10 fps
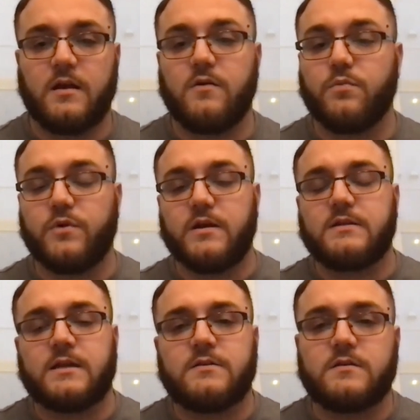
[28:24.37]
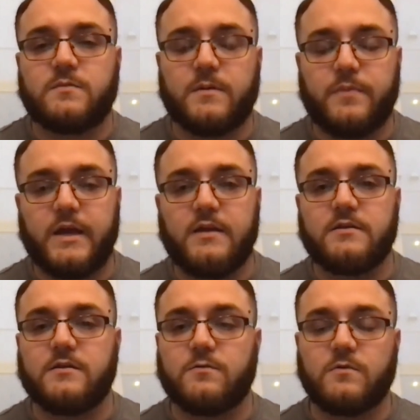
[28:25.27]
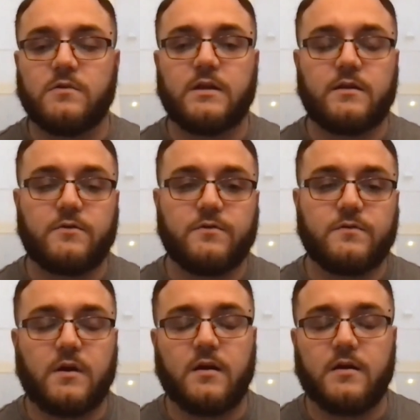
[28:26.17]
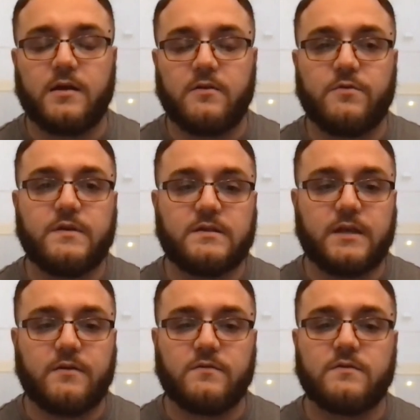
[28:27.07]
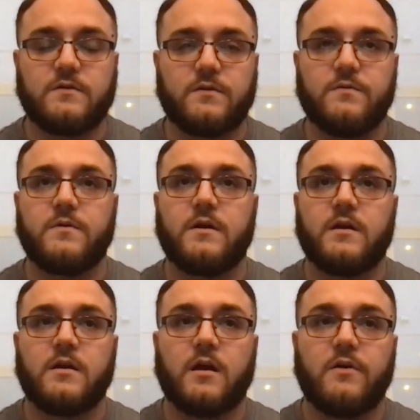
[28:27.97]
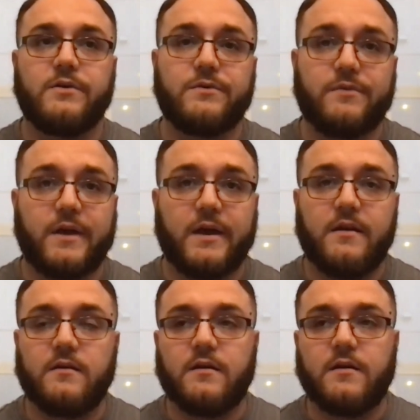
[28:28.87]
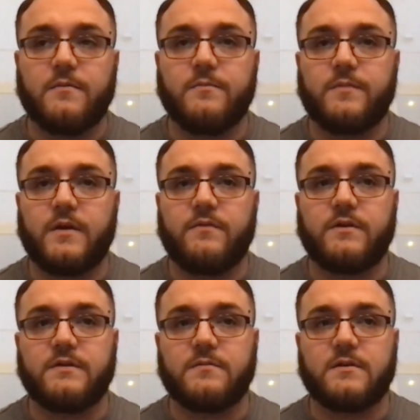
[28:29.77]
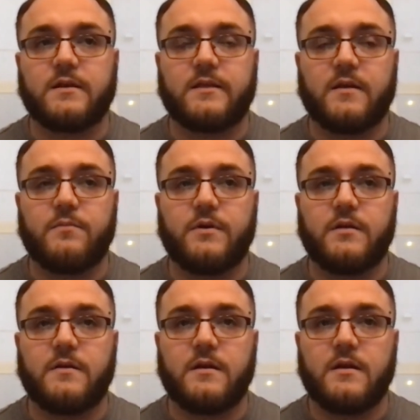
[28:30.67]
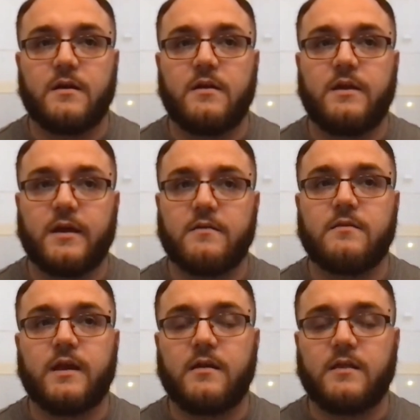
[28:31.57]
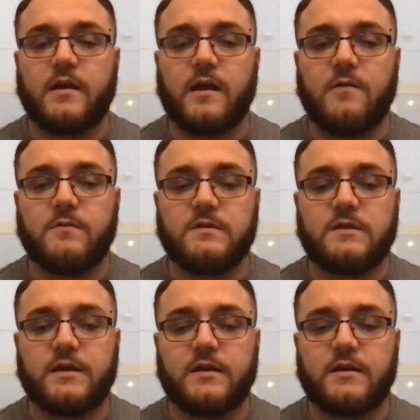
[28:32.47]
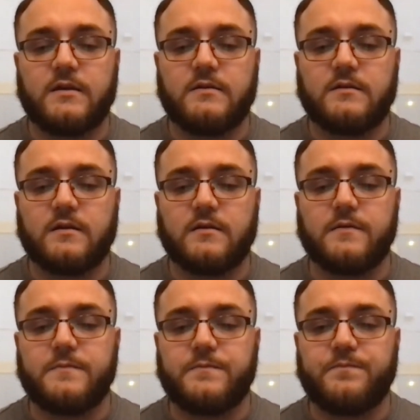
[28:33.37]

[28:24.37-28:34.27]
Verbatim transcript: it'll bring attention to my page and will incre- uh, increase sales. So I'll do that um, if there's something like that. But yeah, that that I would say is uh,